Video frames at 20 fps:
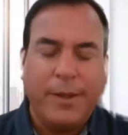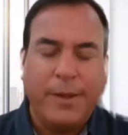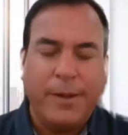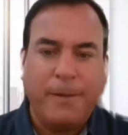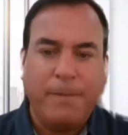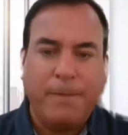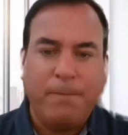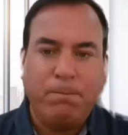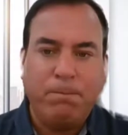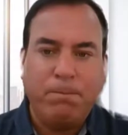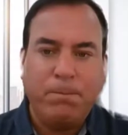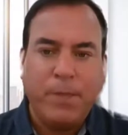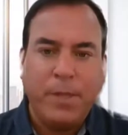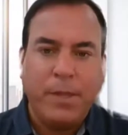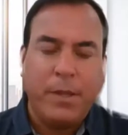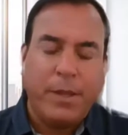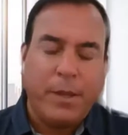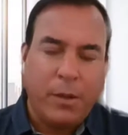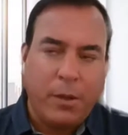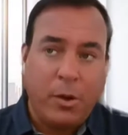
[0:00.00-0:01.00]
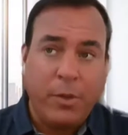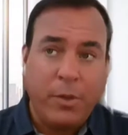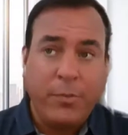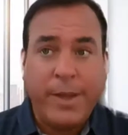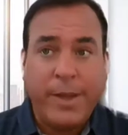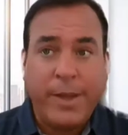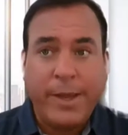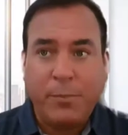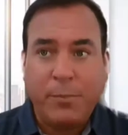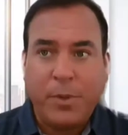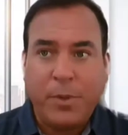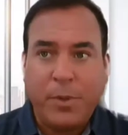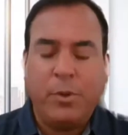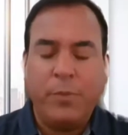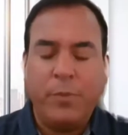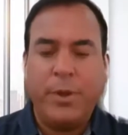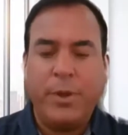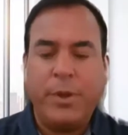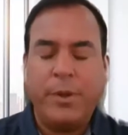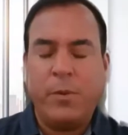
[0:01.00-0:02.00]
On that
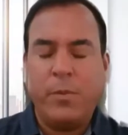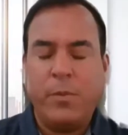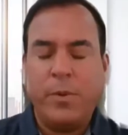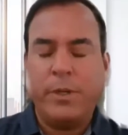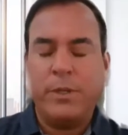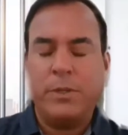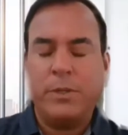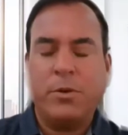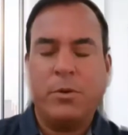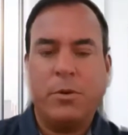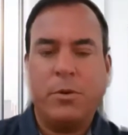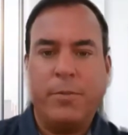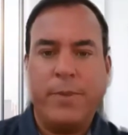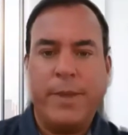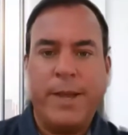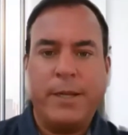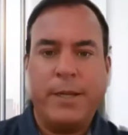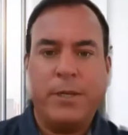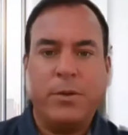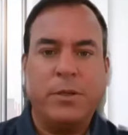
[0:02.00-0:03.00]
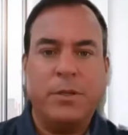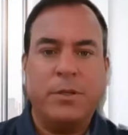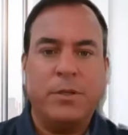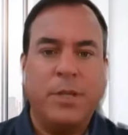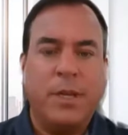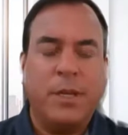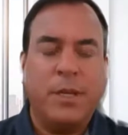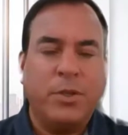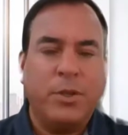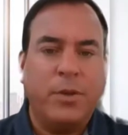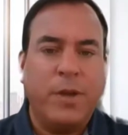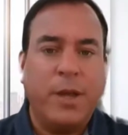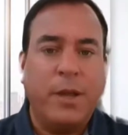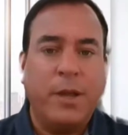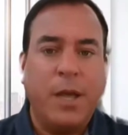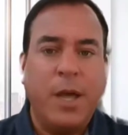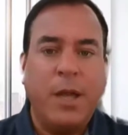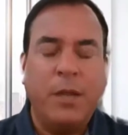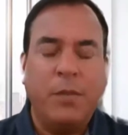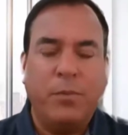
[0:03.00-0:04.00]
employment note, I wanted to circle back to our discussion
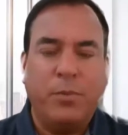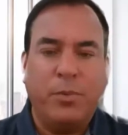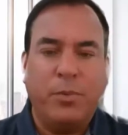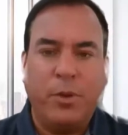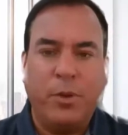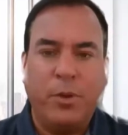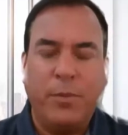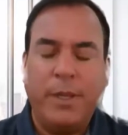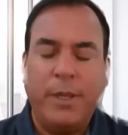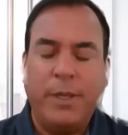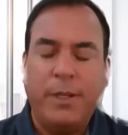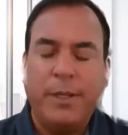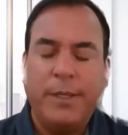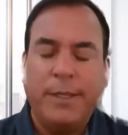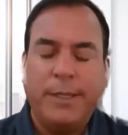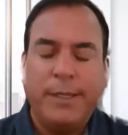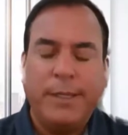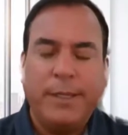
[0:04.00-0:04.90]
around unemployment.